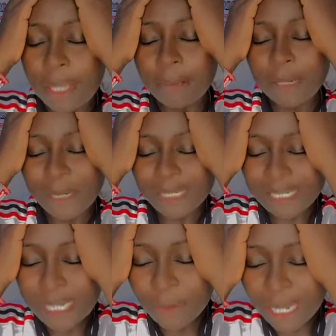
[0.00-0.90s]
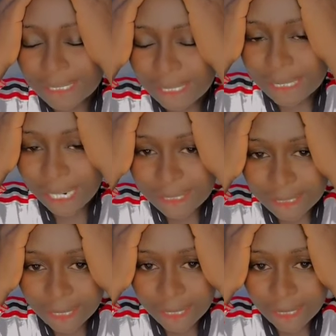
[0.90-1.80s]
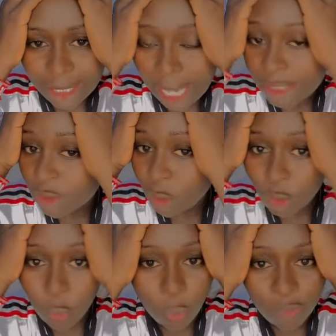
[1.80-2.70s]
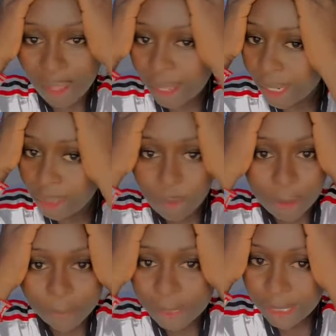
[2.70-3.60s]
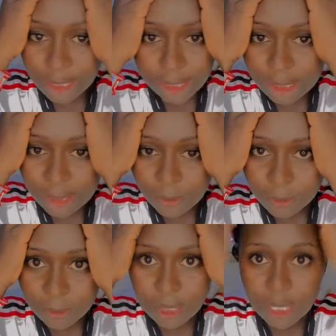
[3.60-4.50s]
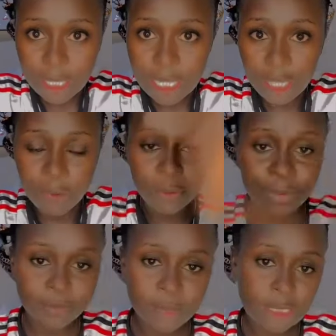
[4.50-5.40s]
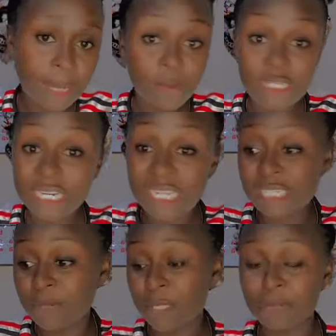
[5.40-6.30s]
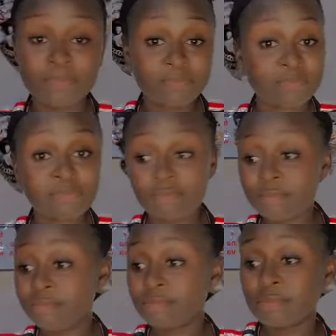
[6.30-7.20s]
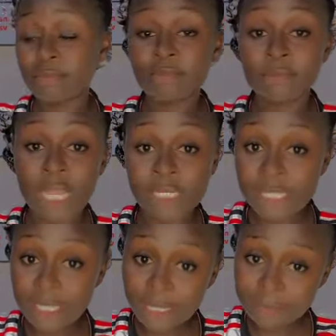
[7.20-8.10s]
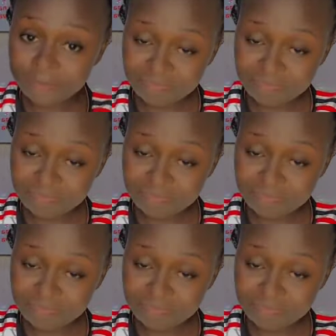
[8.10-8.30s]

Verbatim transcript: But Manchester United, tactically, I don't know what the hell we are playing this season. I don't know. Somebody enlighten me. Until then,